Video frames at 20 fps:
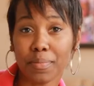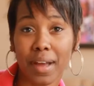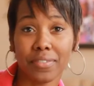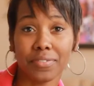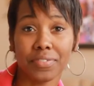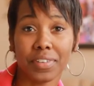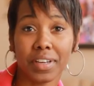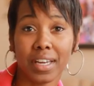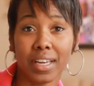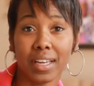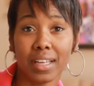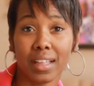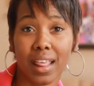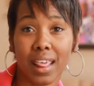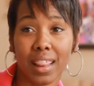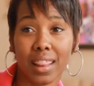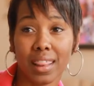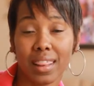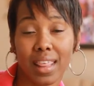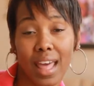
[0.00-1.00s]
my feet,
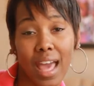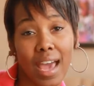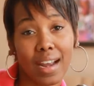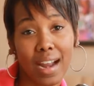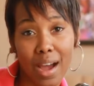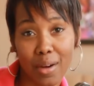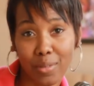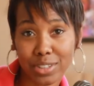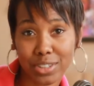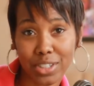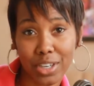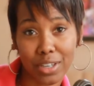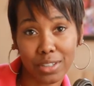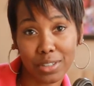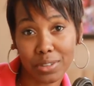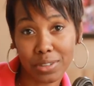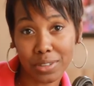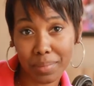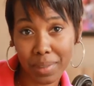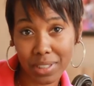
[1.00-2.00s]
that I was going to
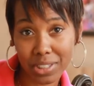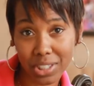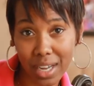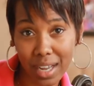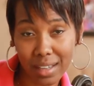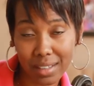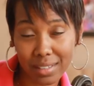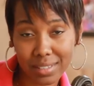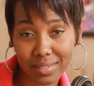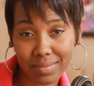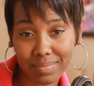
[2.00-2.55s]
lose my child.